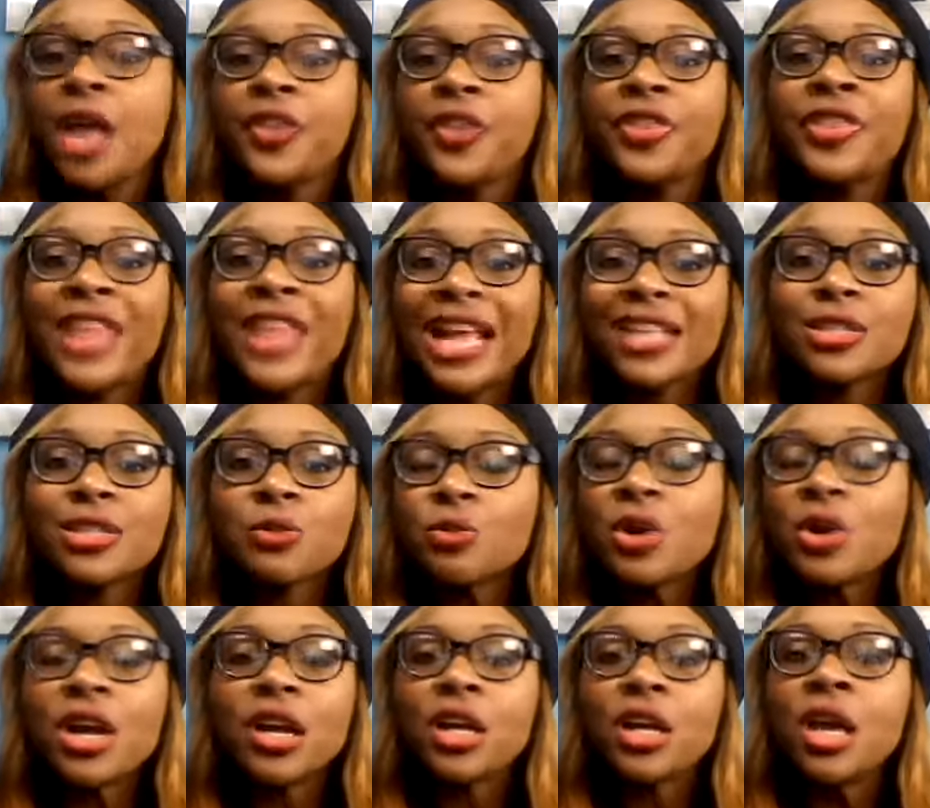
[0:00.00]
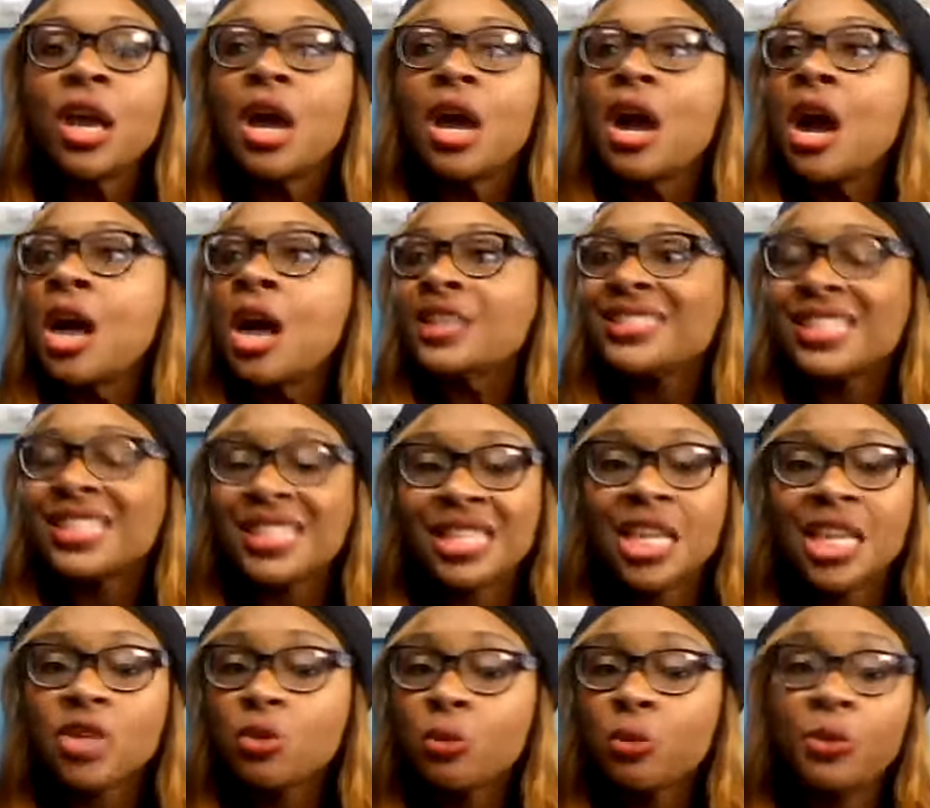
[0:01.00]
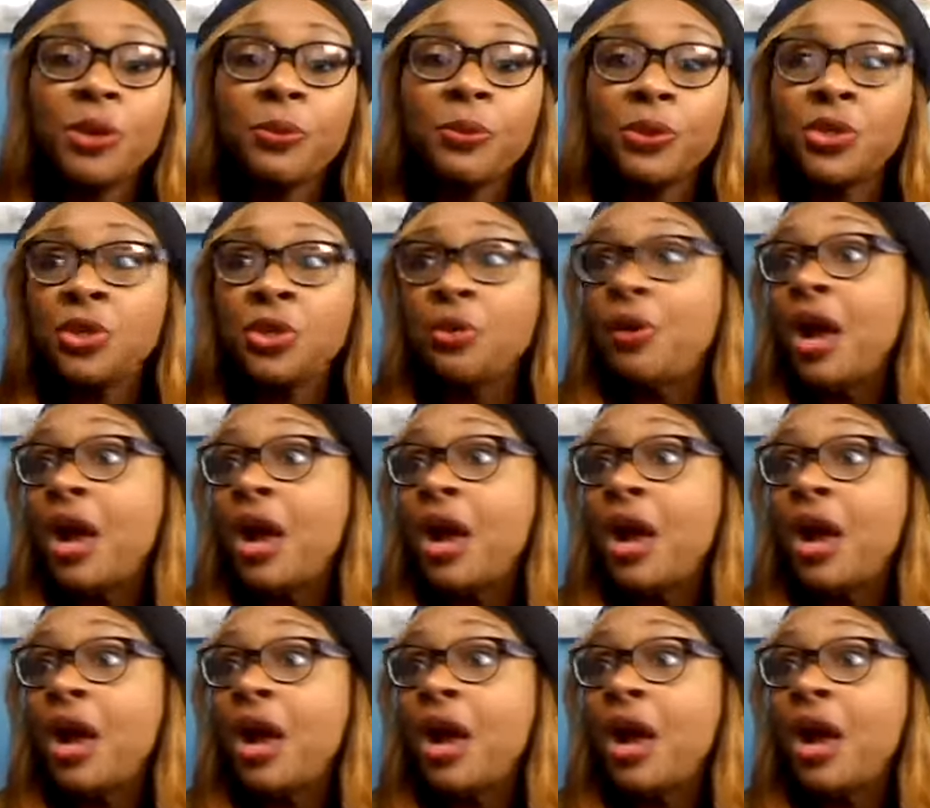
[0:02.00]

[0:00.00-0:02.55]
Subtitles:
That's what successful people do.